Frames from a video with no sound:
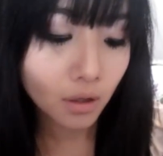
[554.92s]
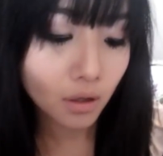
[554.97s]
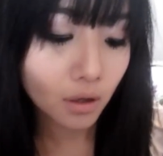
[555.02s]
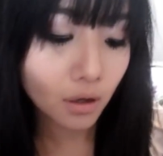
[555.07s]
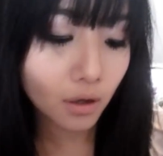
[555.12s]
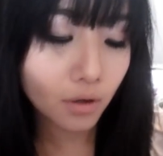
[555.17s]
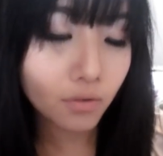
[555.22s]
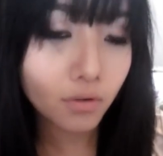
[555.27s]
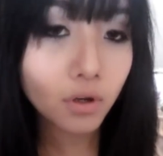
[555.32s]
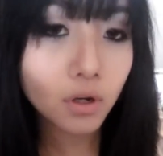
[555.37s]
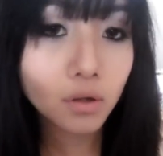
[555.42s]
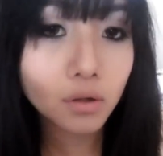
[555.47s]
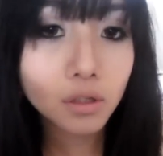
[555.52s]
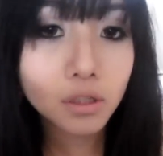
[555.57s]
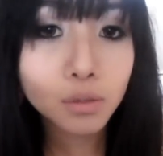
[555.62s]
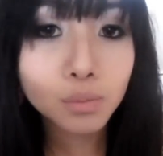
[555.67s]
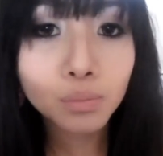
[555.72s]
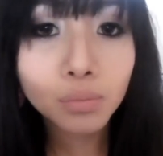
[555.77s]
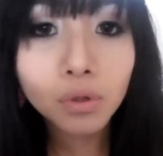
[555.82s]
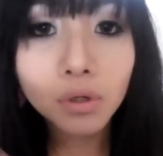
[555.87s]
all you do is
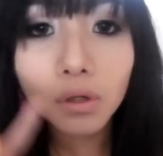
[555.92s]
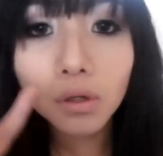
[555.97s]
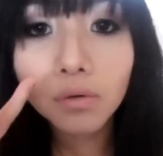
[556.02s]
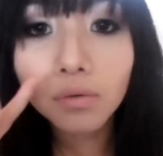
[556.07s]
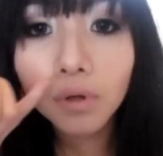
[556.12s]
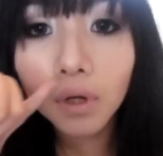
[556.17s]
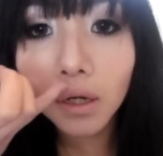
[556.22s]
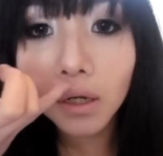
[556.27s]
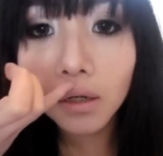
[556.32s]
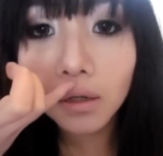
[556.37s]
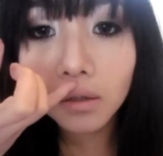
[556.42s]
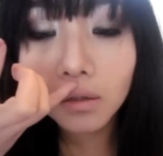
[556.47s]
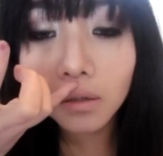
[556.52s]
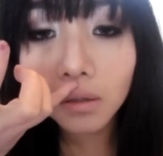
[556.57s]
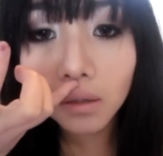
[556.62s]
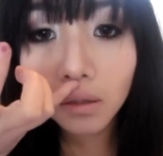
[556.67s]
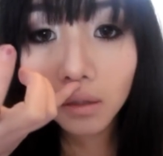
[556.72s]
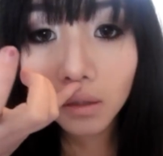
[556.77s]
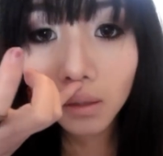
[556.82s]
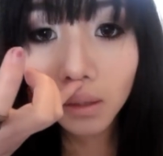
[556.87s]
put right
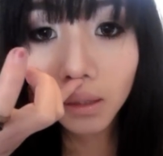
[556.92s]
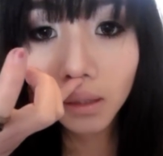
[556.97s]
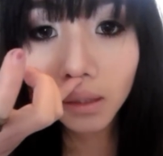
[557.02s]
underneath